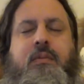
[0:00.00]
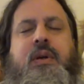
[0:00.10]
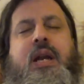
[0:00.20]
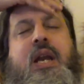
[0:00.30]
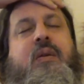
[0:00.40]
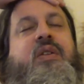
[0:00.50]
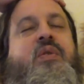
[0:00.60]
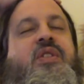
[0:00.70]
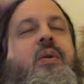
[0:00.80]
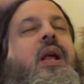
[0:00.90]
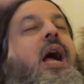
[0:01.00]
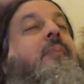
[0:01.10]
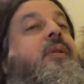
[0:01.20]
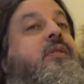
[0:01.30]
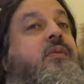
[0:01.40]
But anyways, we'll see what
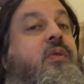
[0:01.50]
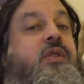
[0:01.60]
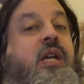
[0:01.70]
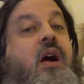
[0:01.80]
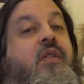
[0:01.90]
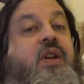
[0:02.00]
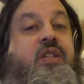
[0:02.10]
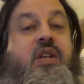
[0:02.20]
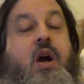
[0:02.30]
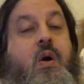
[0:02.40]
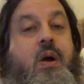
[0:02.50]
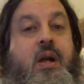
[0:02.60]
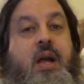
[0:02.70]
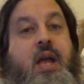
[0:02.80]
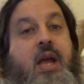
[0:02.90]
happens. We'll see how things go,
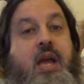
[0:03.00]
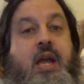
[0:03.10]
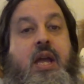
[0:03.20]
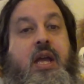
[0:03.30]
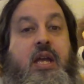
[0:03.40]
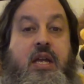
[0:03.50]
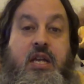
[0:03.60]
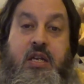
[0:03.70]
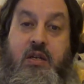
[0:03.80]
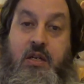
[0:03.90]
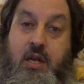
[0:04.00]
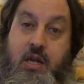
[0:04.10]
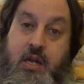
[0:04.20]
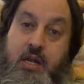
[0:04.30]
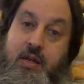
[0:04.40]
and
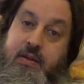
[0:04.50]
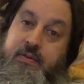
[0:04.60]
uh,